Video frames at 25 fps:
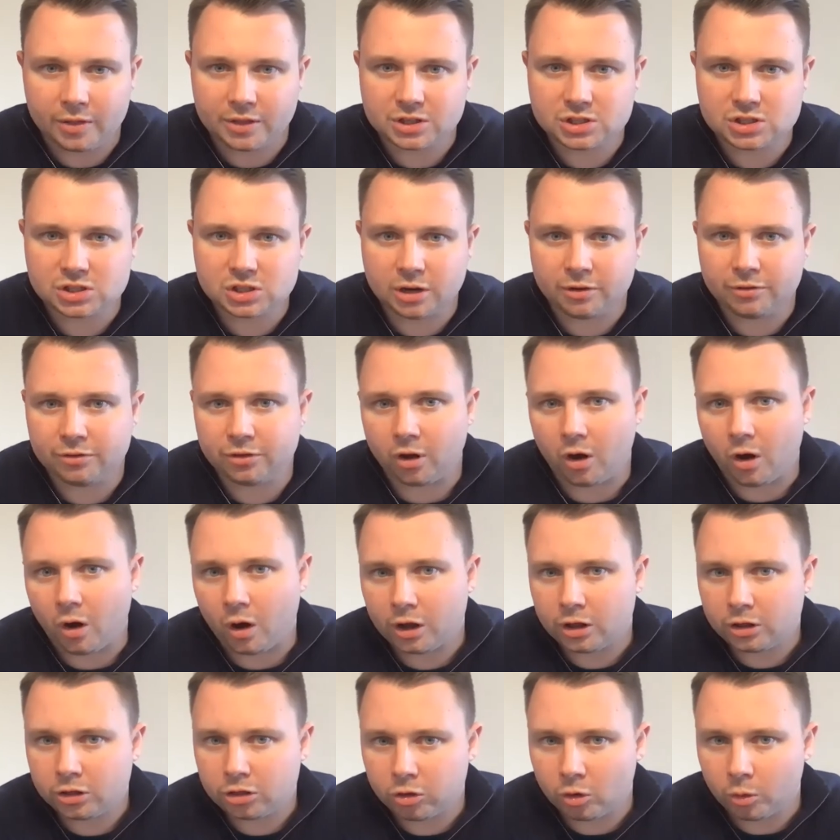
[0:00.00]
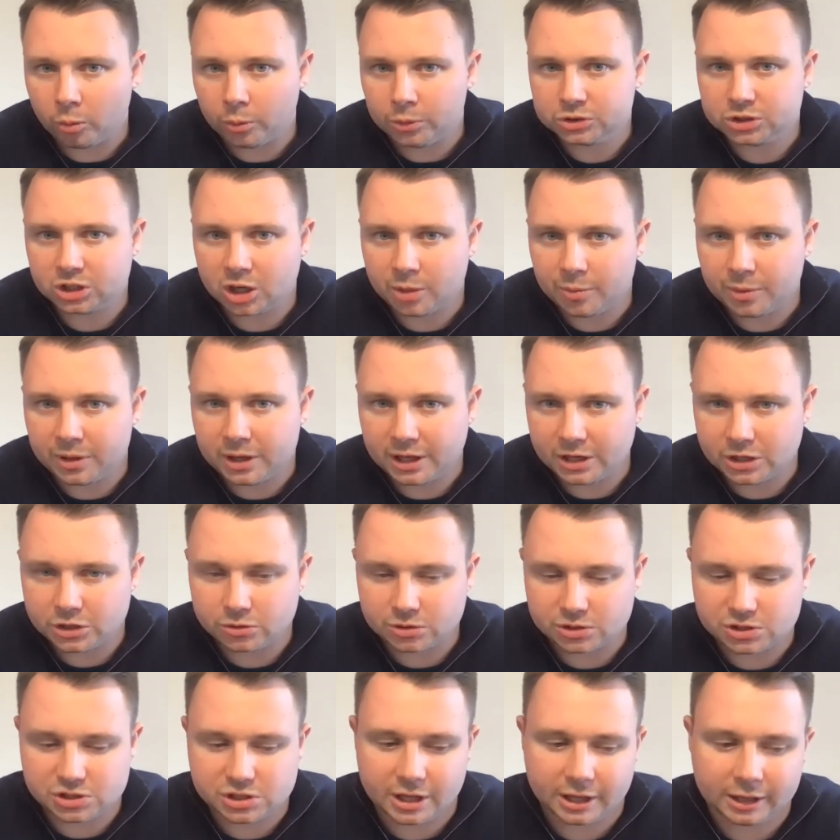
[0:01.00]
stuff that I thought was going to be
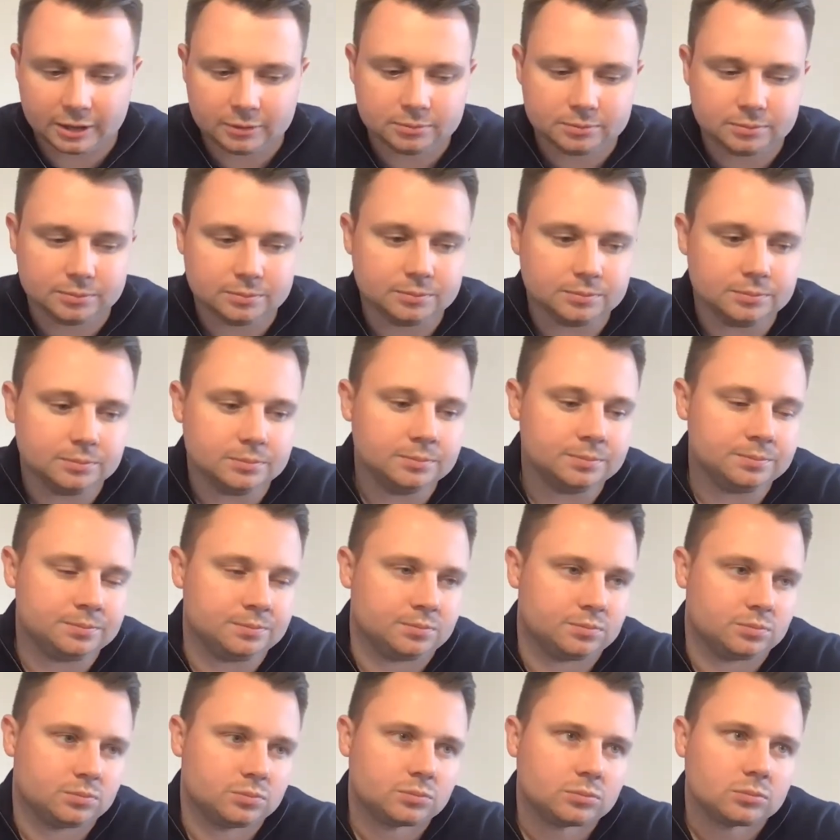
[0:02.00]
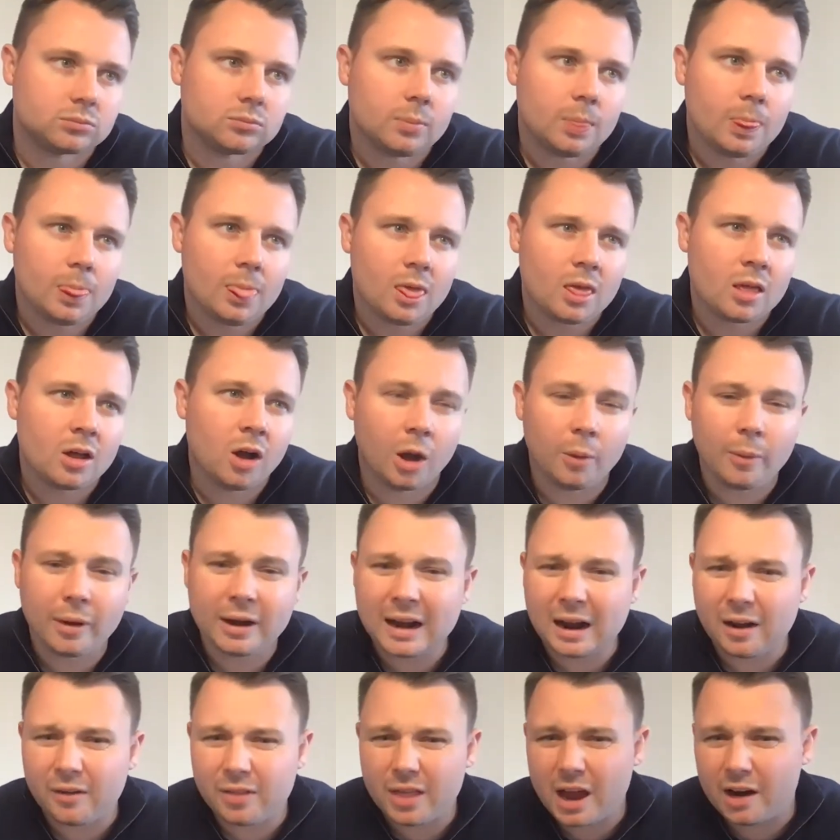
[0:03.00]
interesting, I went
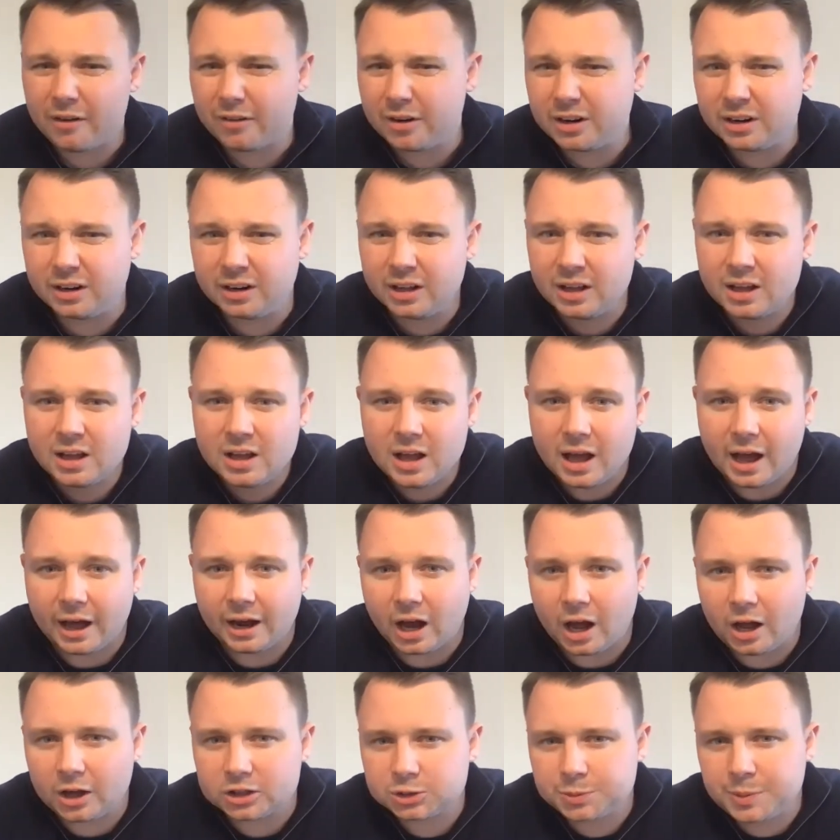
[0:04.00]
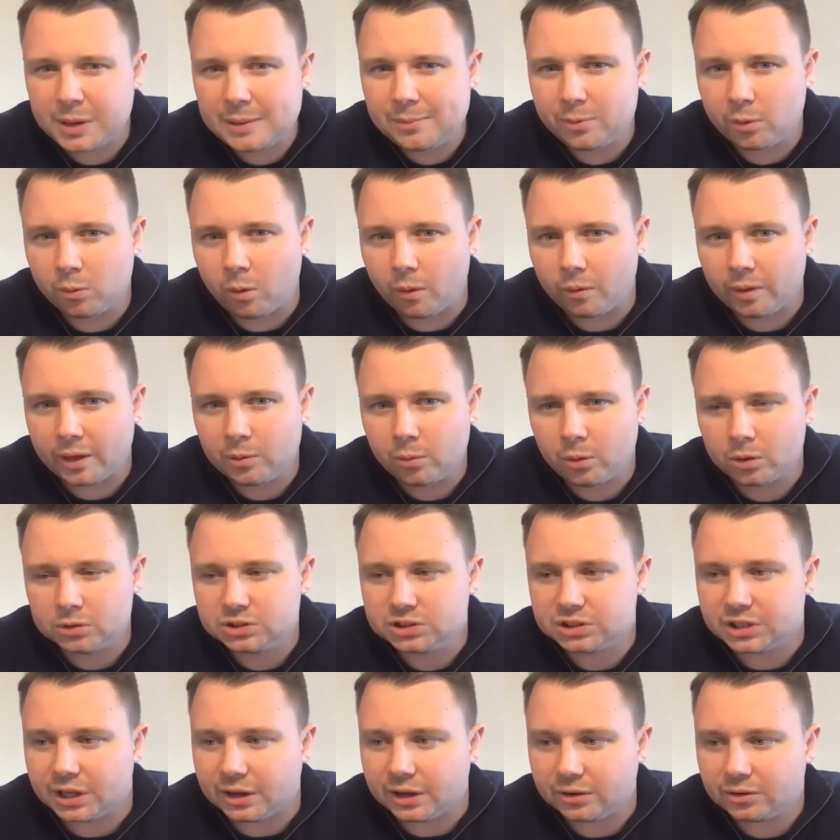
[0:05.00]
out there and asked people what they
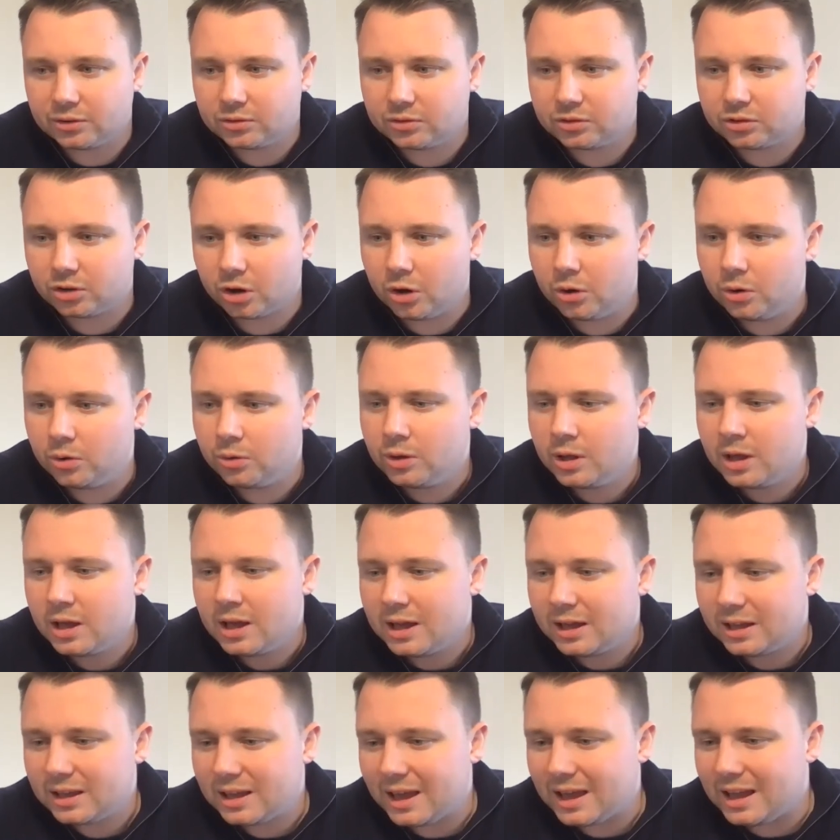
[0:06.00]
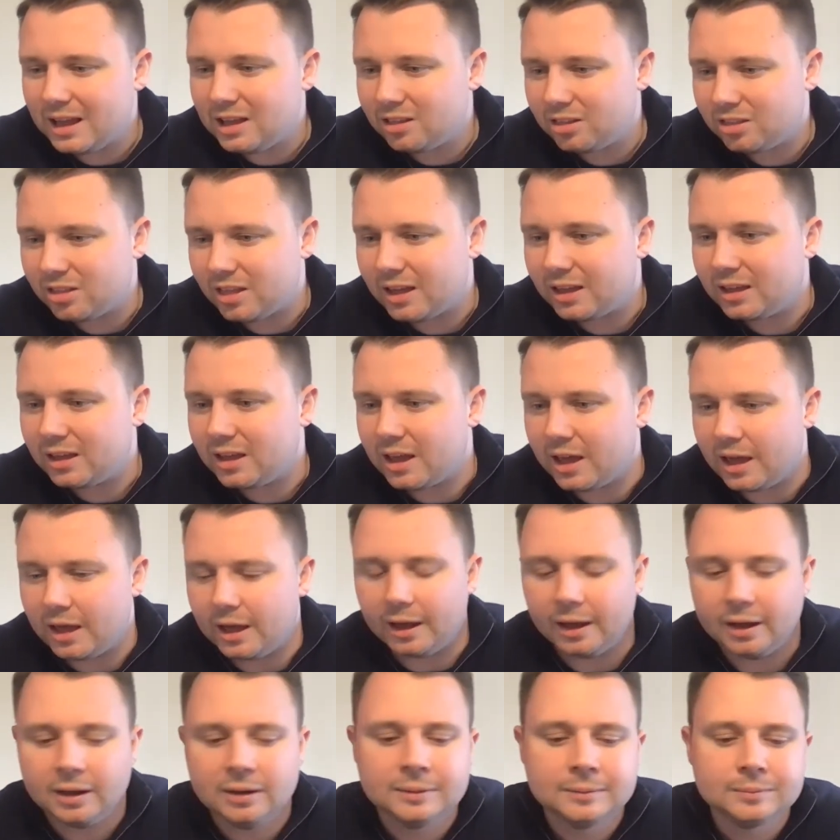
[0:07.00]
wanted. So key thing
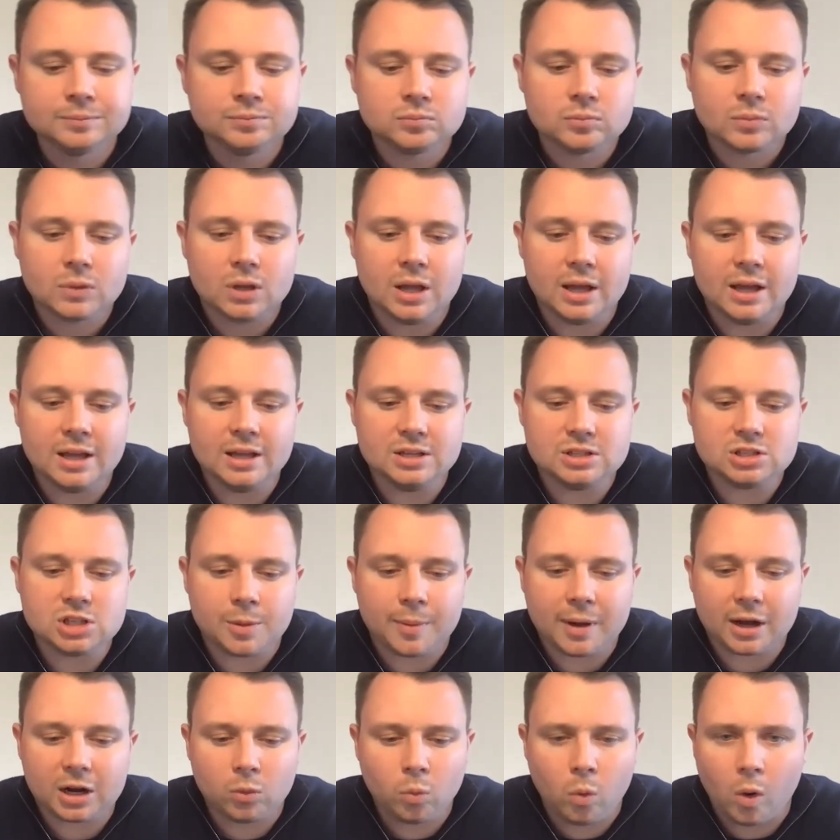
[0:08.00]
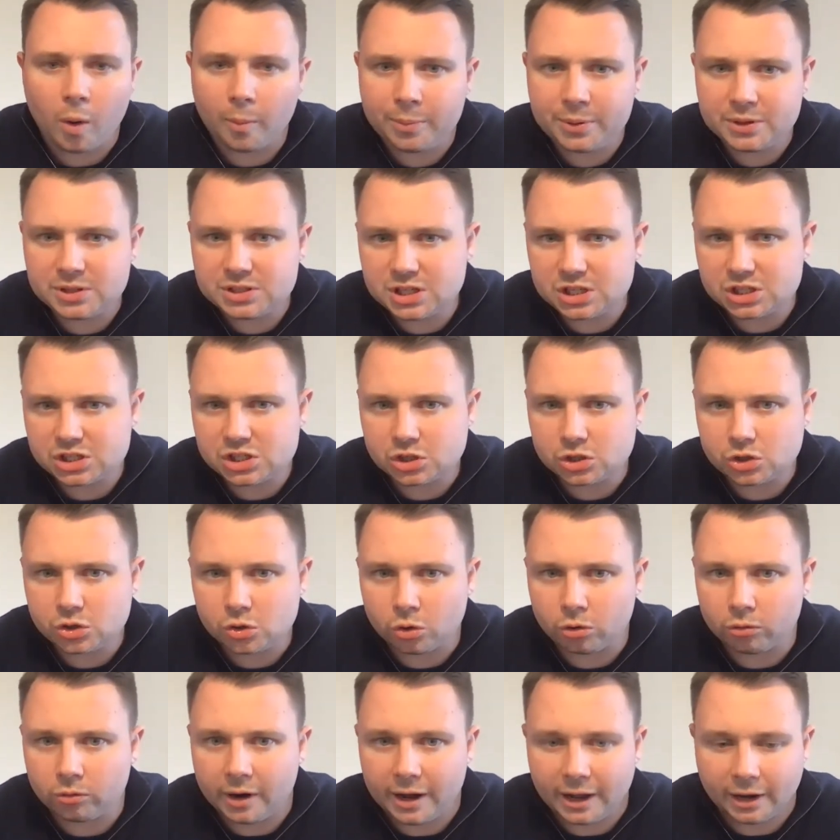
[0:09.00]
here is, no matter what position
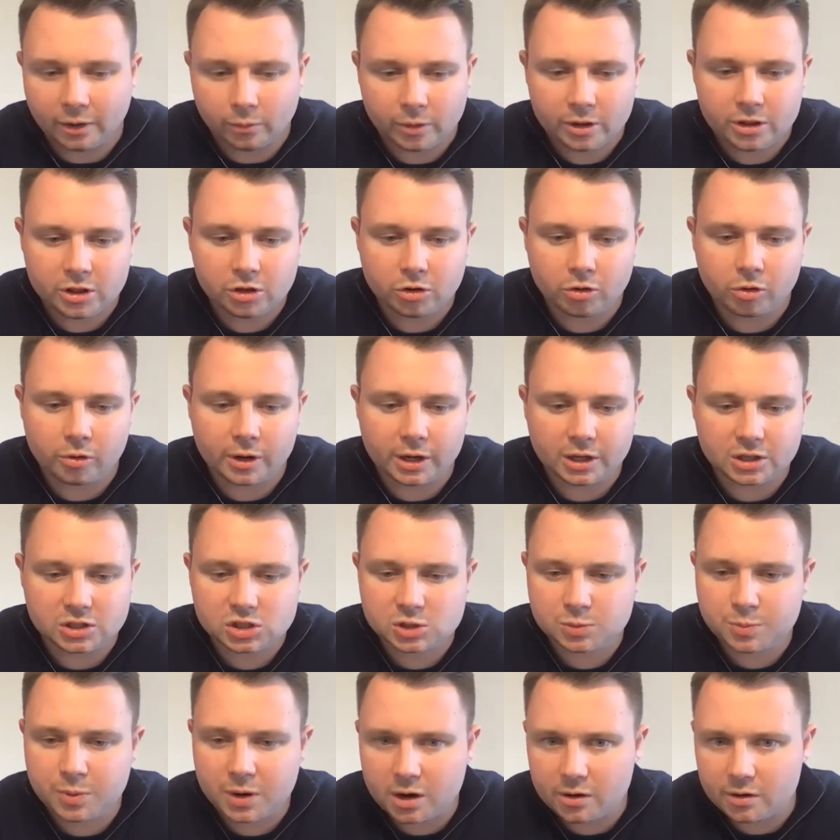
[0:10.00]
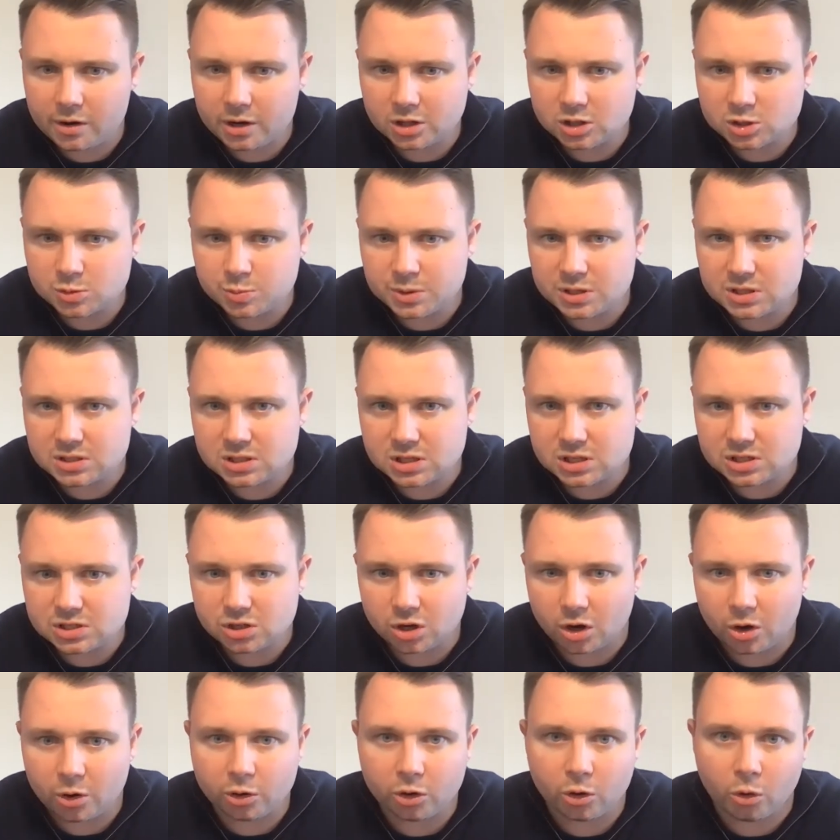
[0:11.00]
you're in, whether you're an experienced business
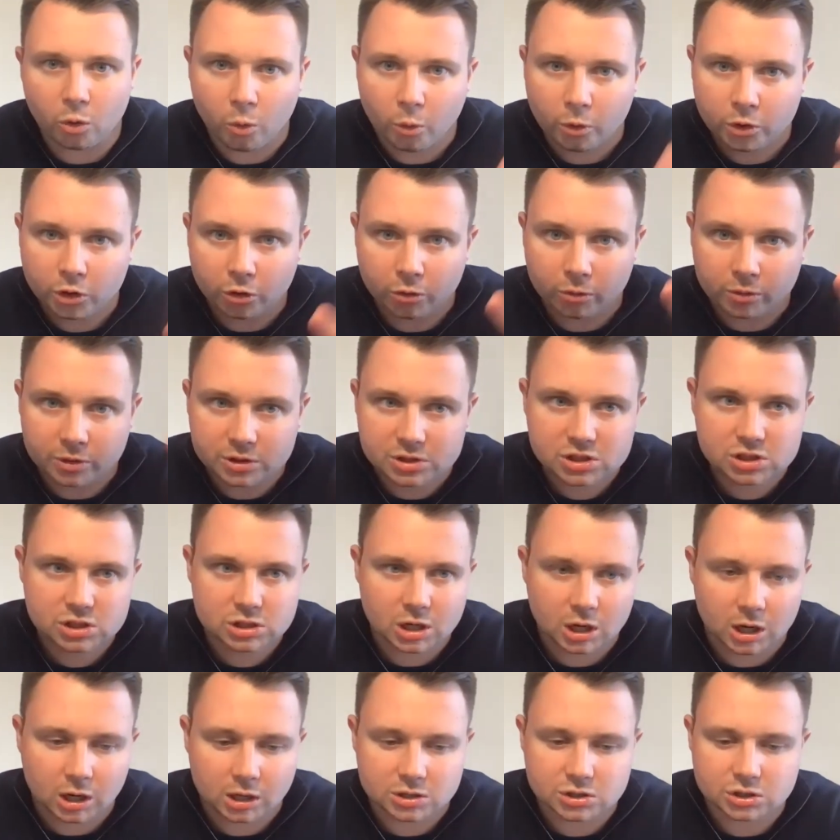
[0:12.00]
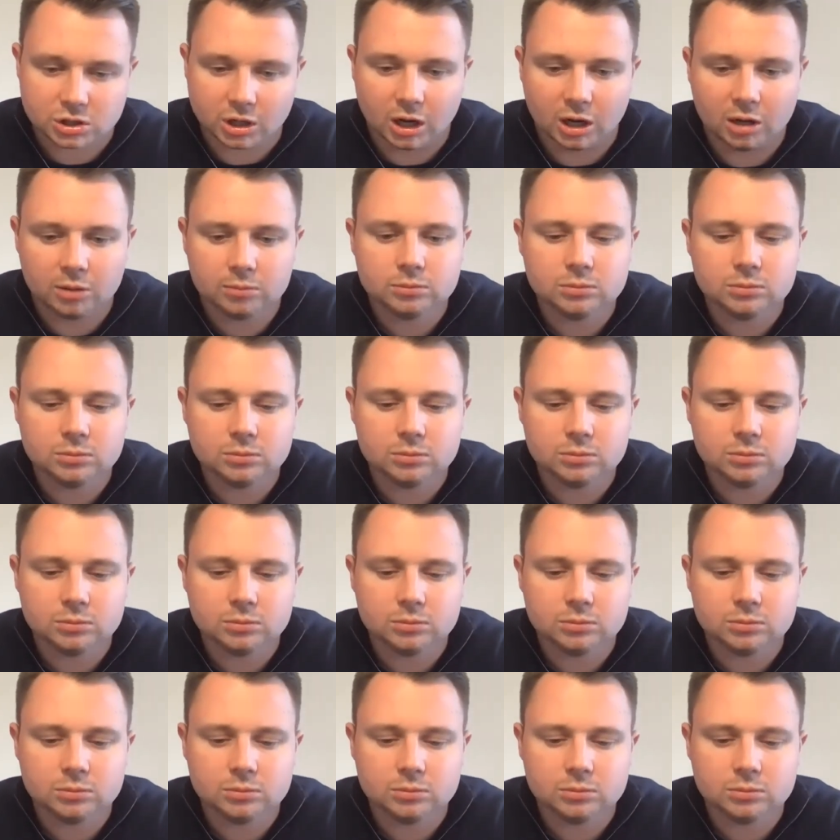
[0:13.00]
owner or you're a startup,